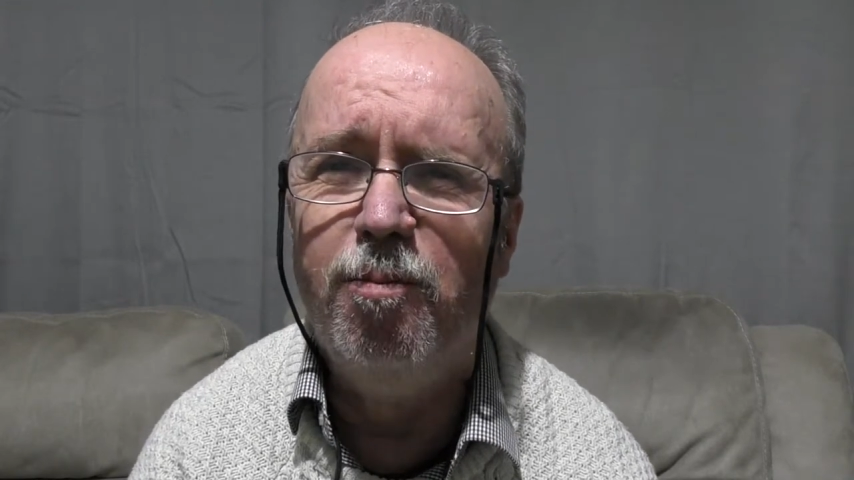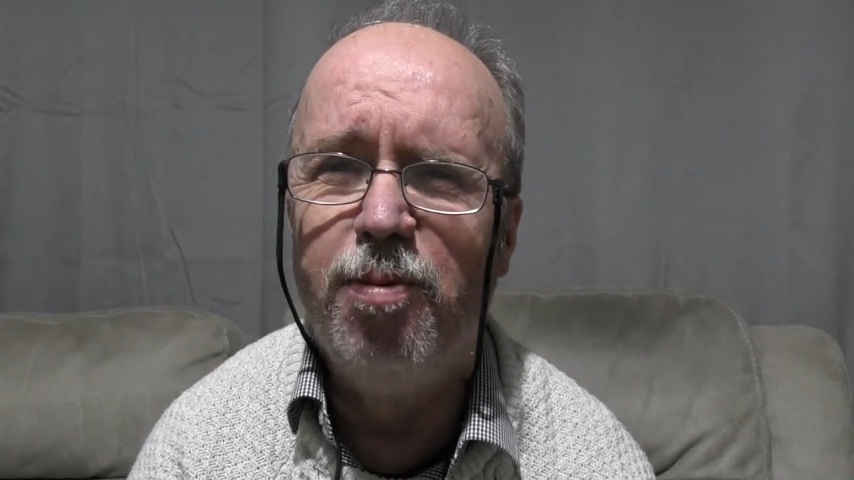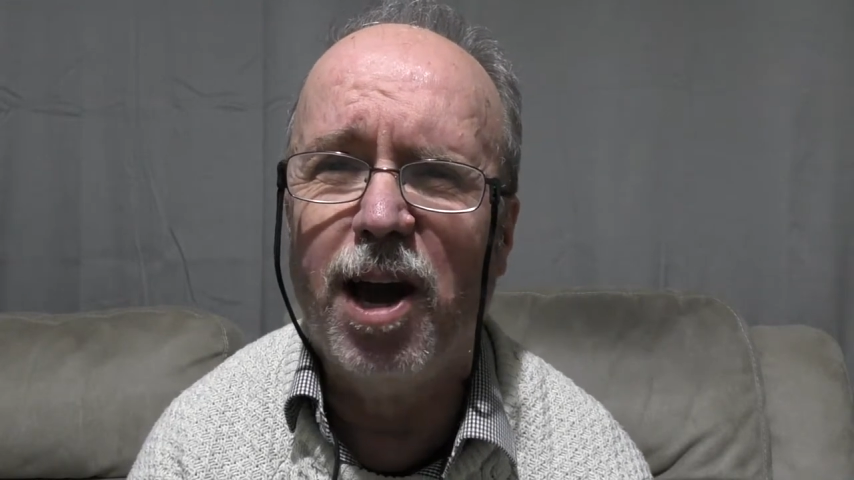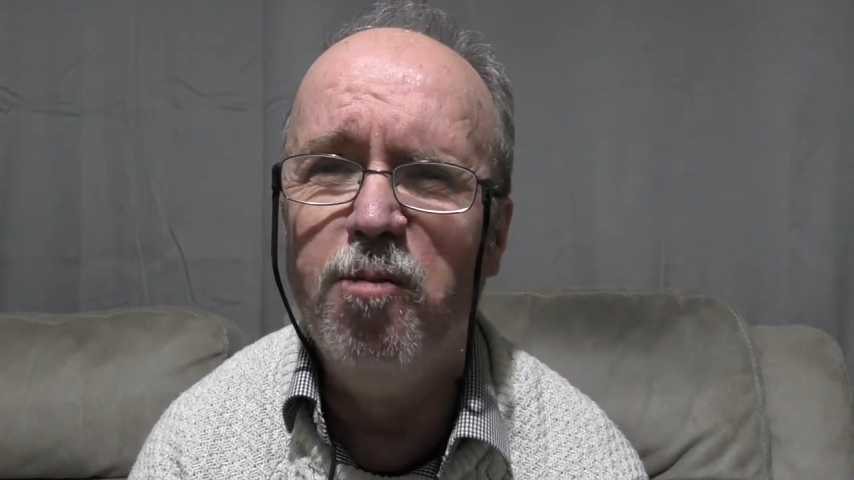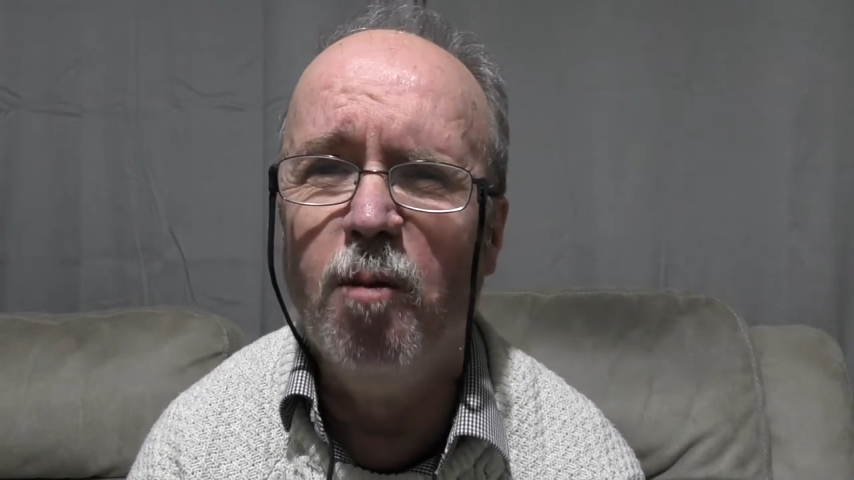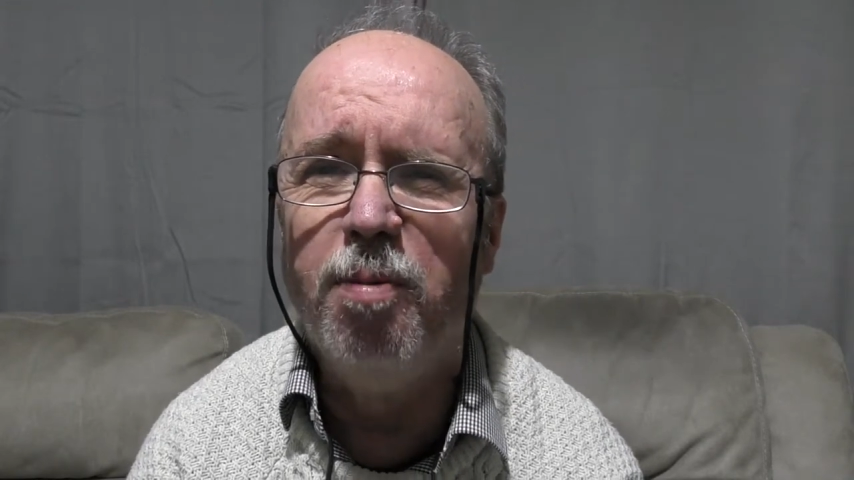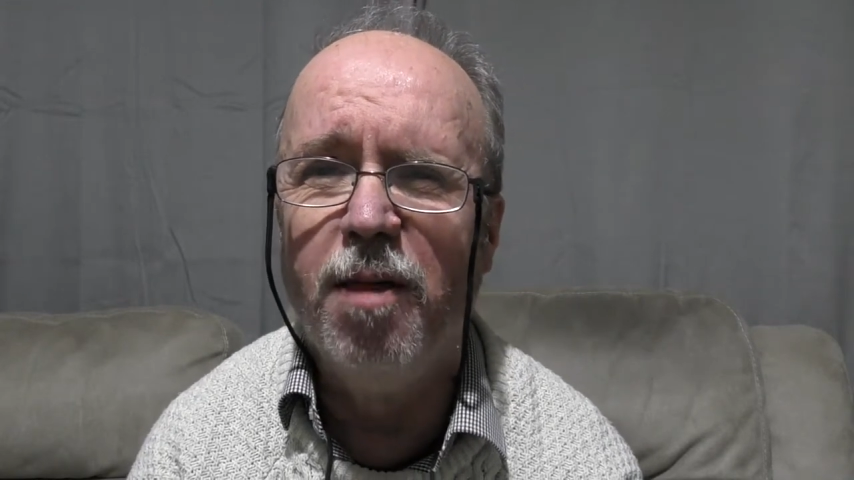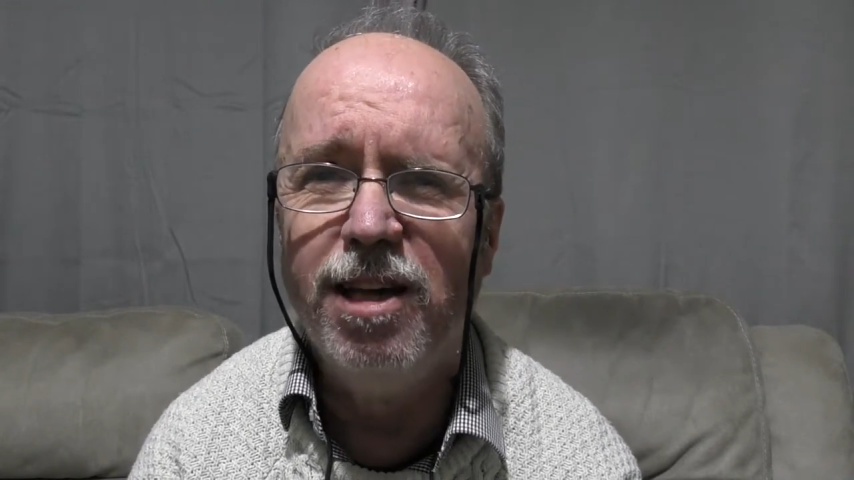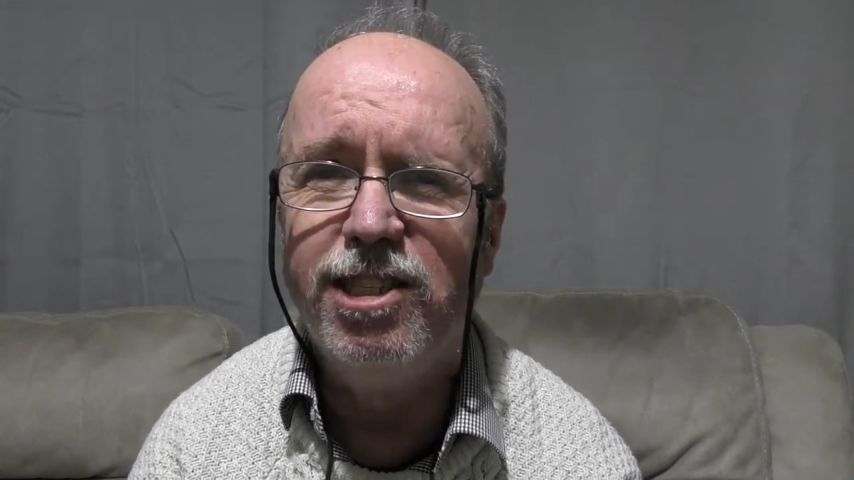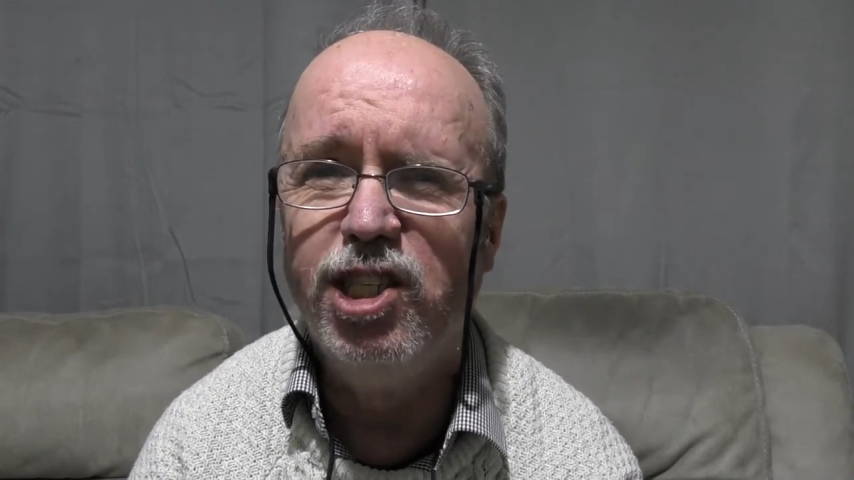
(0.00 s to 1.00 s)
Paris
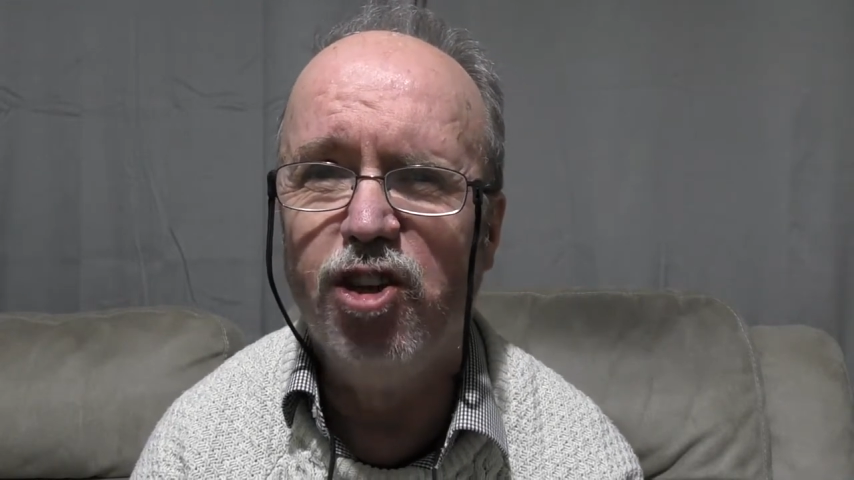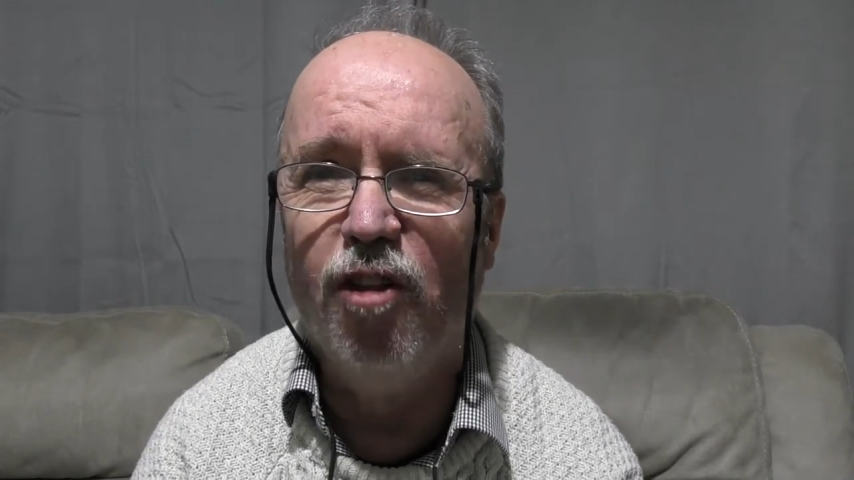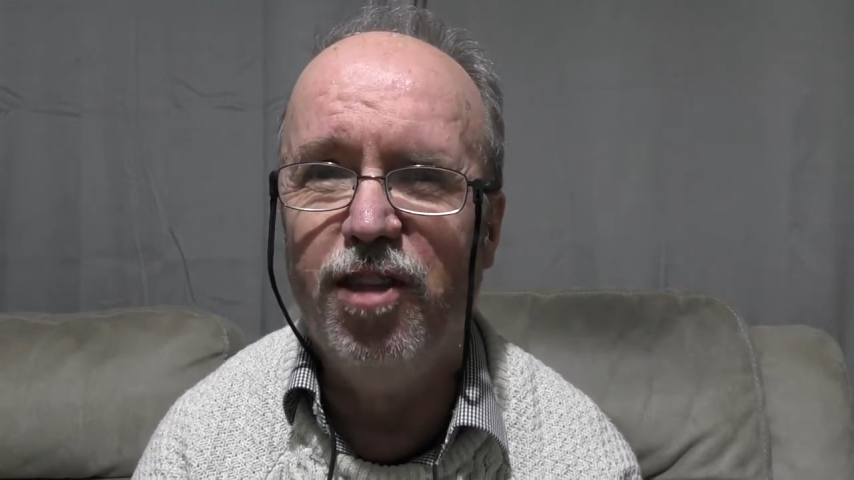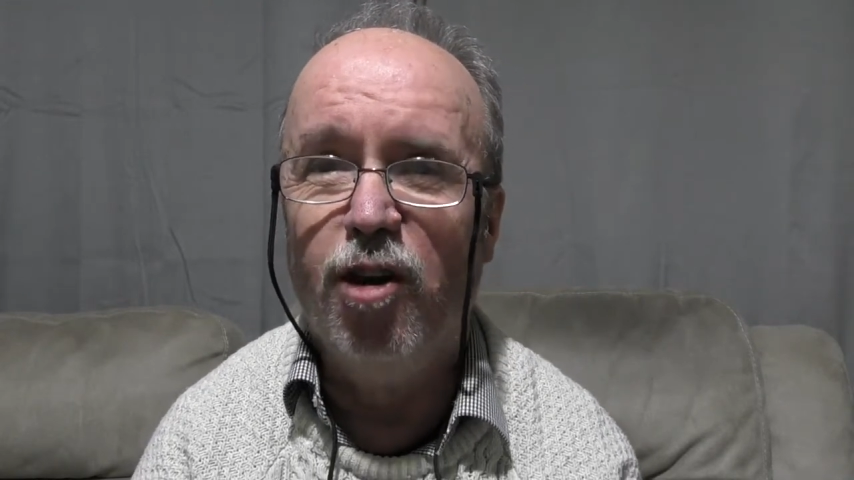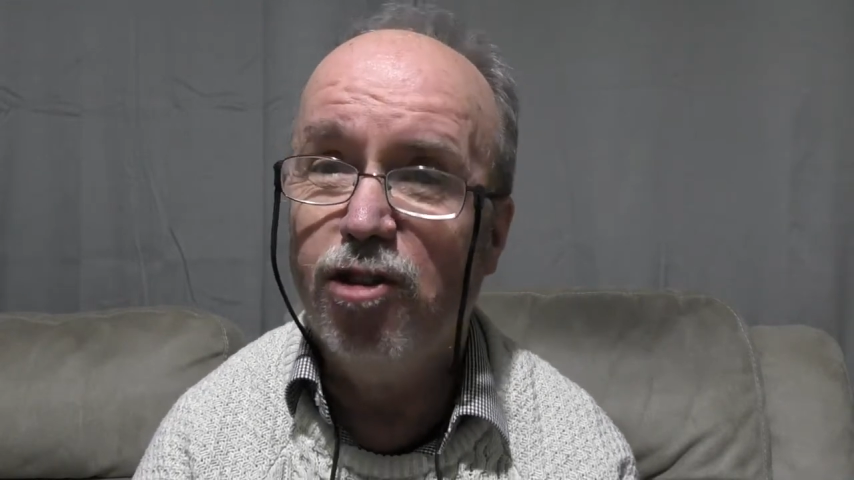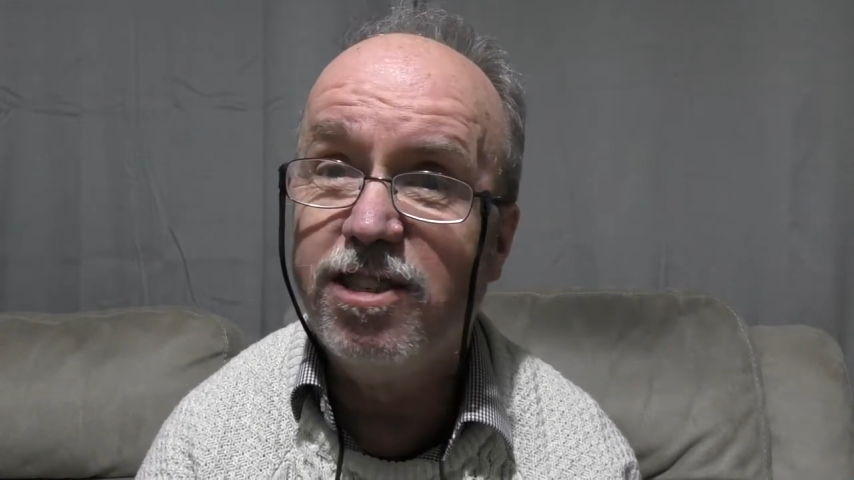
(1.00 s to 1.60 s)
Montparnasse is on the other